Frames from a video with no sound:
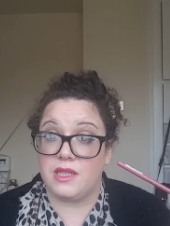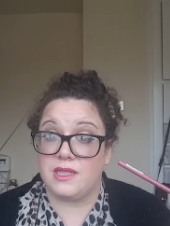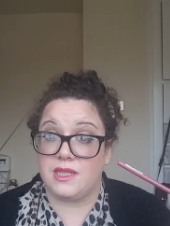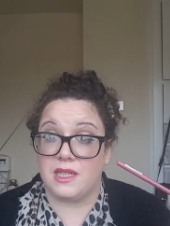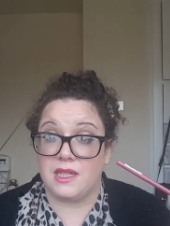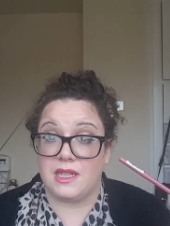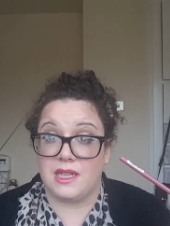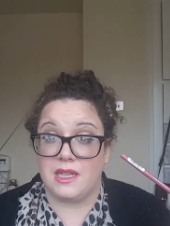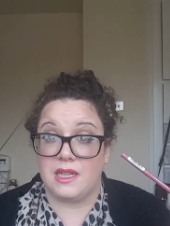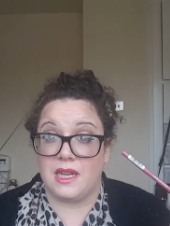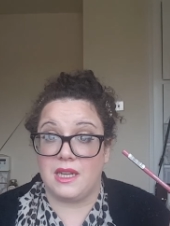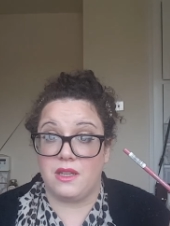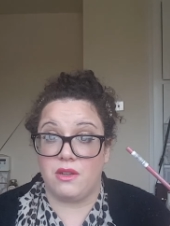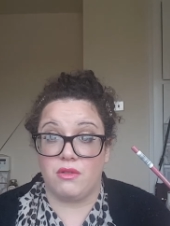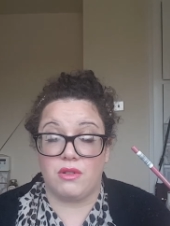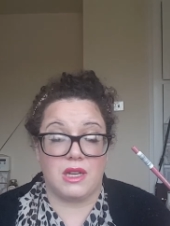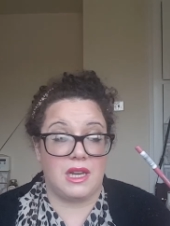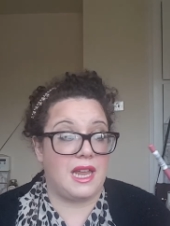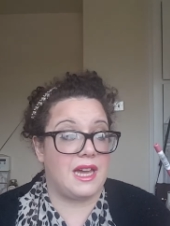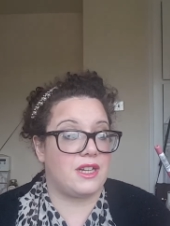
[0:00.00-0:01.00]
this in your
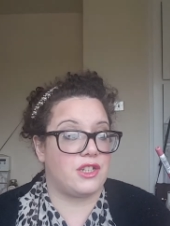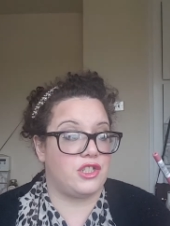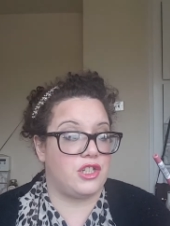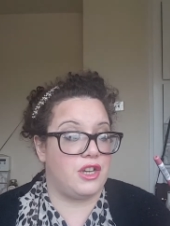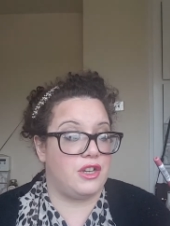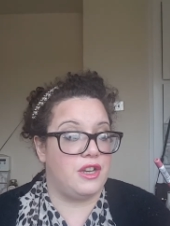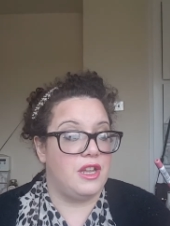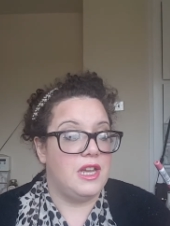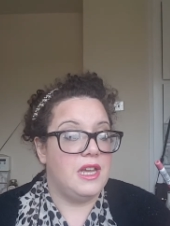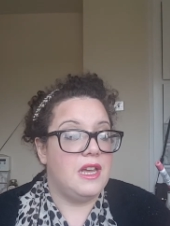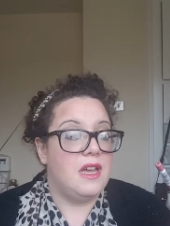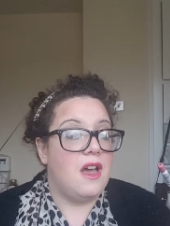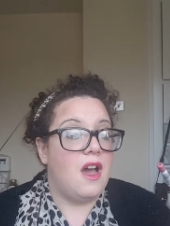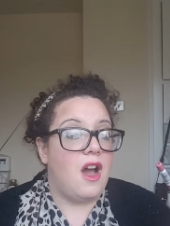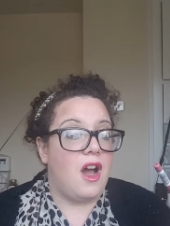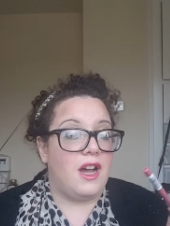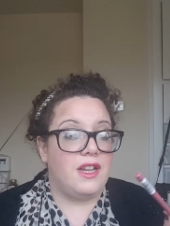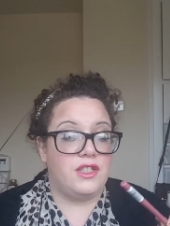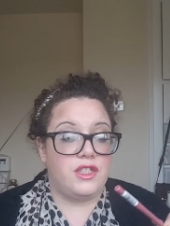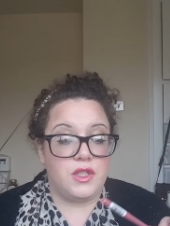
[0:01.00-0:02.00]
collection,
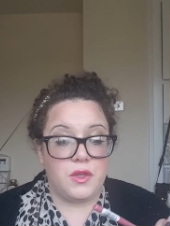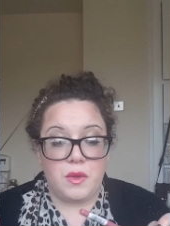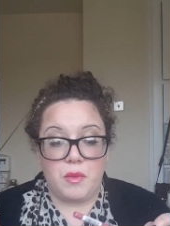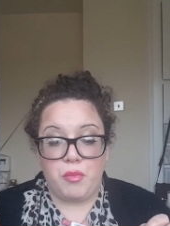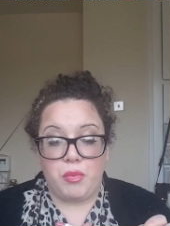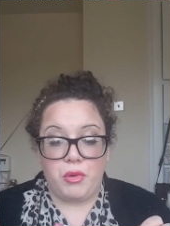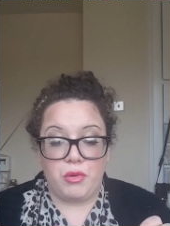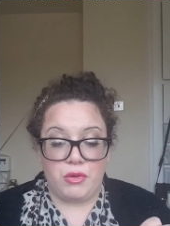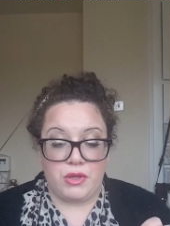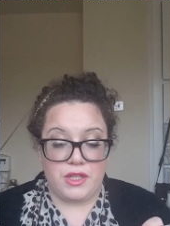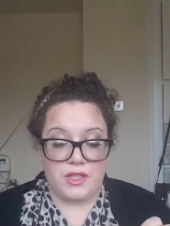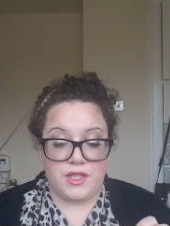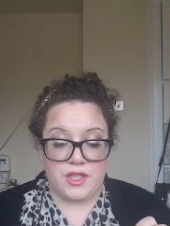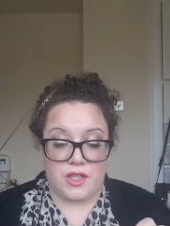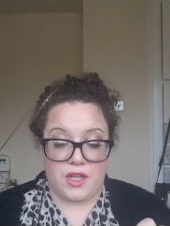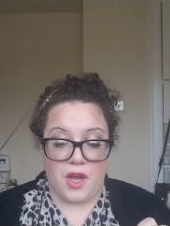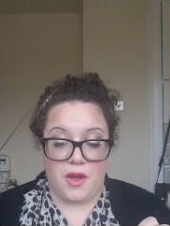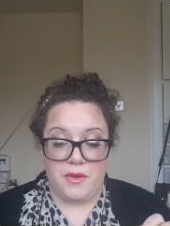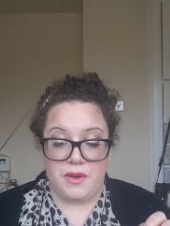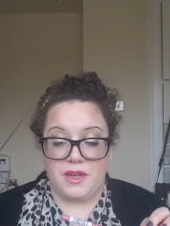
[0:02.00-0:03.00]
I do implore you to
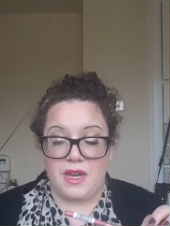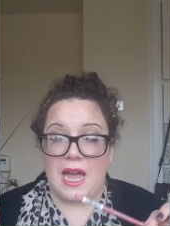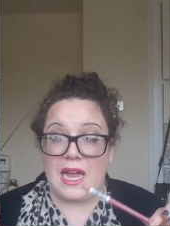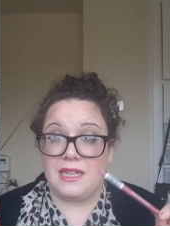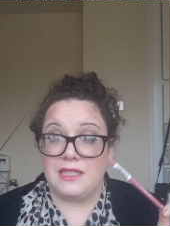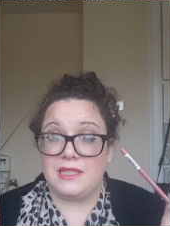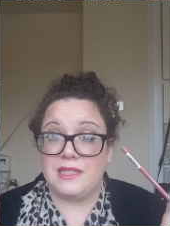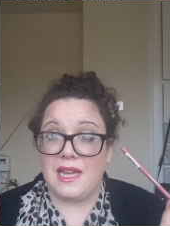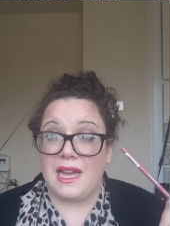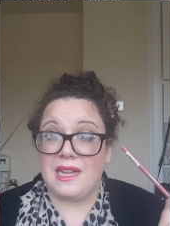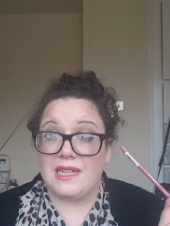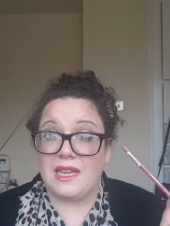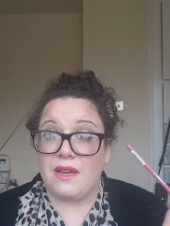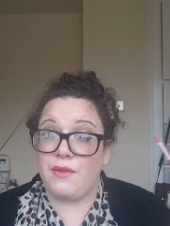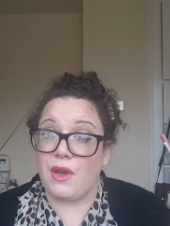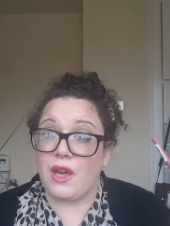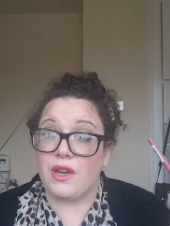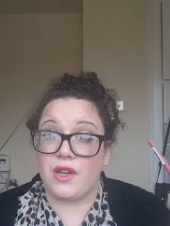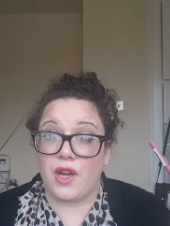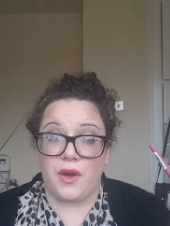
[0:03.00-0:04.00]
go in and give
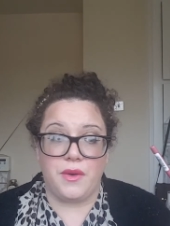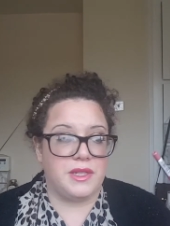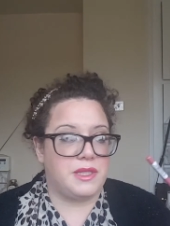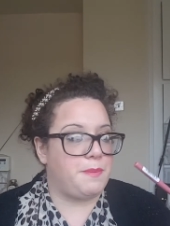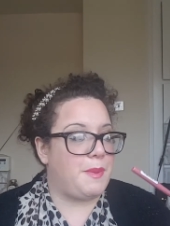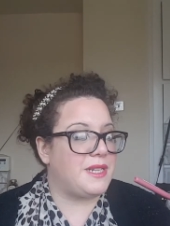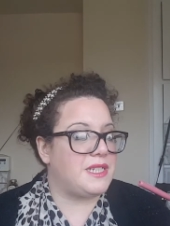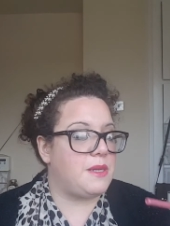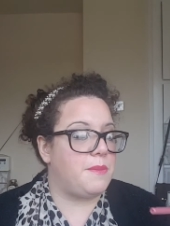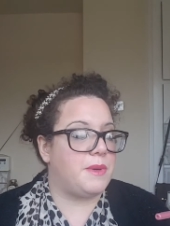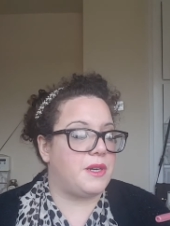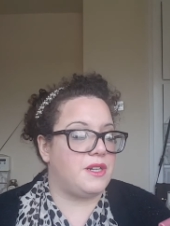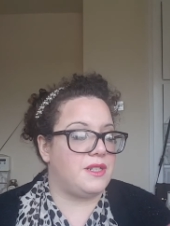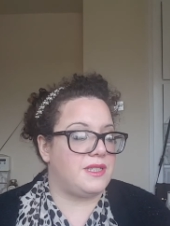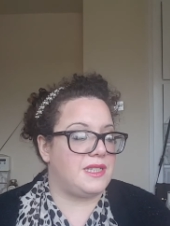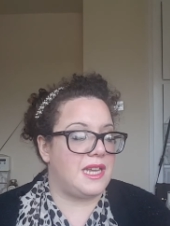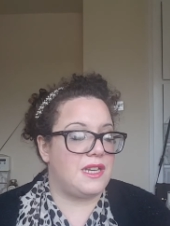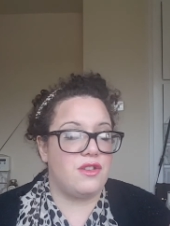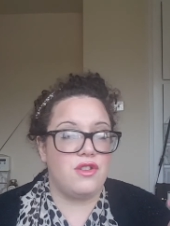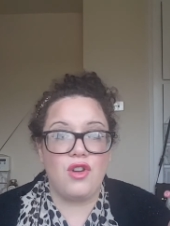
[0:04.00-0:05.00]
it a go, especially because
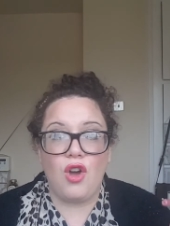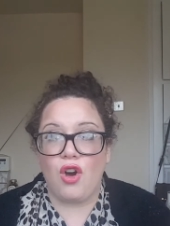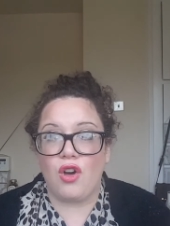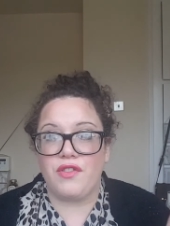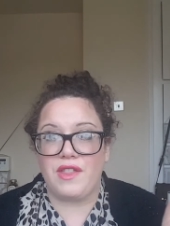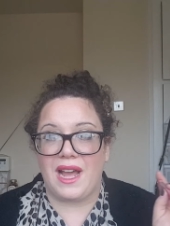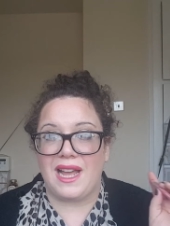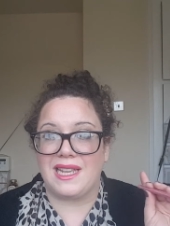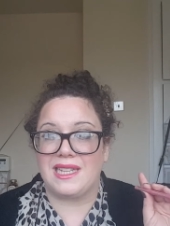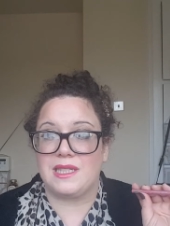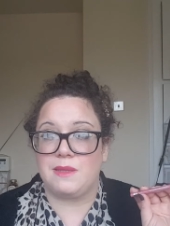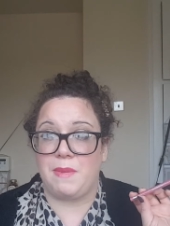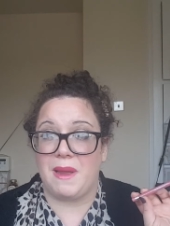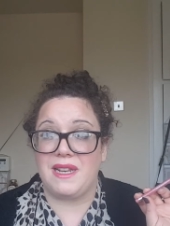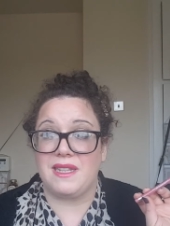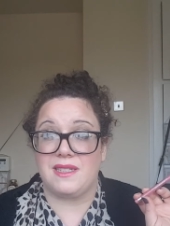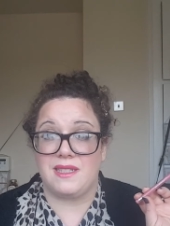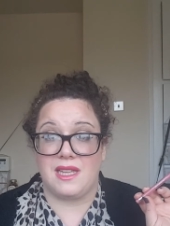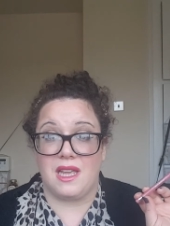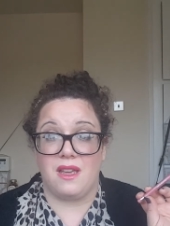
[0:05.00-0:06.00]
they're not that
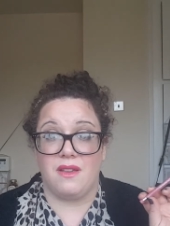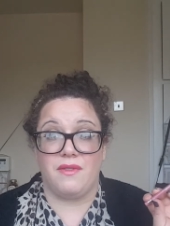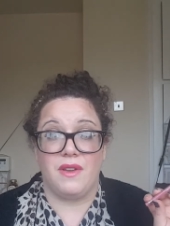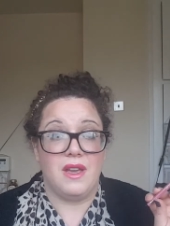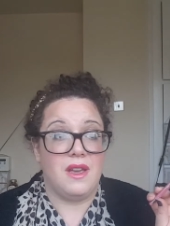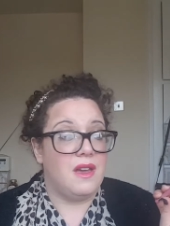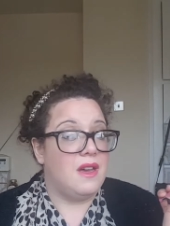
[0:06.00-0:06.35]
expensive.